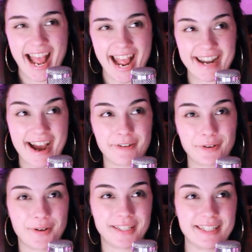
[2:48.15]
And I
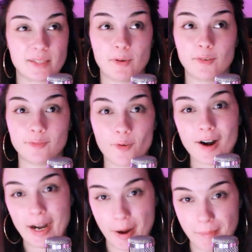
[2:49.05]
recorded this before
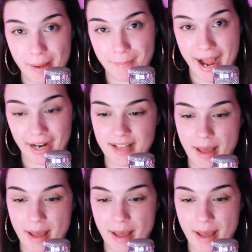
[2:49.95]
I got my Mac